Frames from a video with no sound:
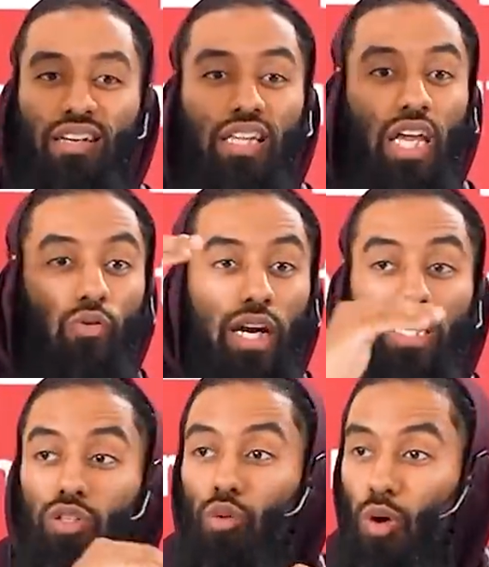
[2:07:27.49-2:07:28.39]
They're ready
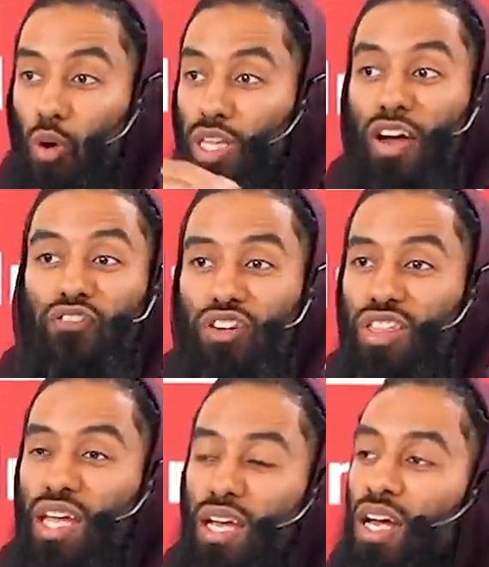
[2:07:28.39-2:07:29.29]
to record
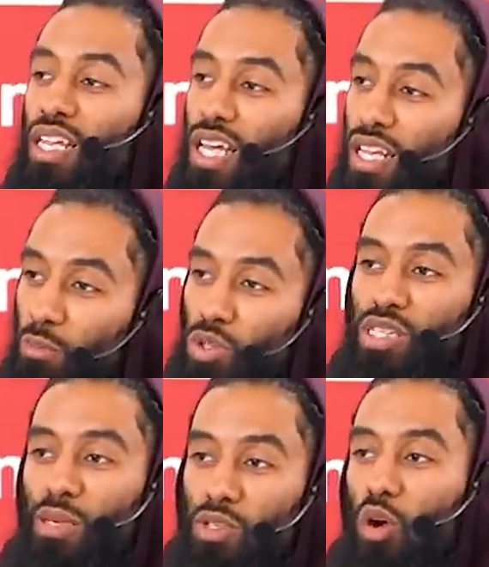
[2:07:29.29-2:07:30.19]
everything that the
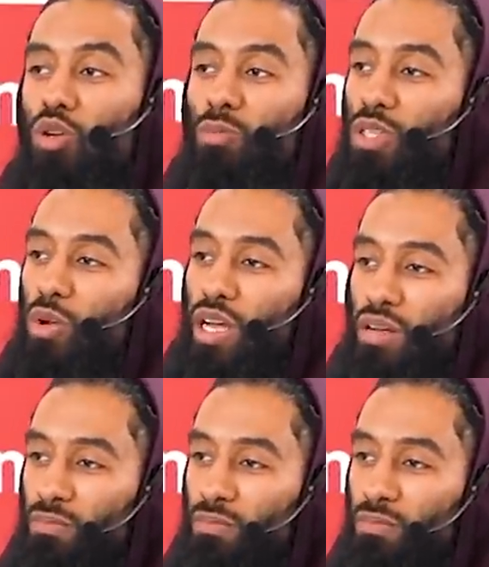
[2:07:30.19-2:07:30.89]
Muslims are going to be doing.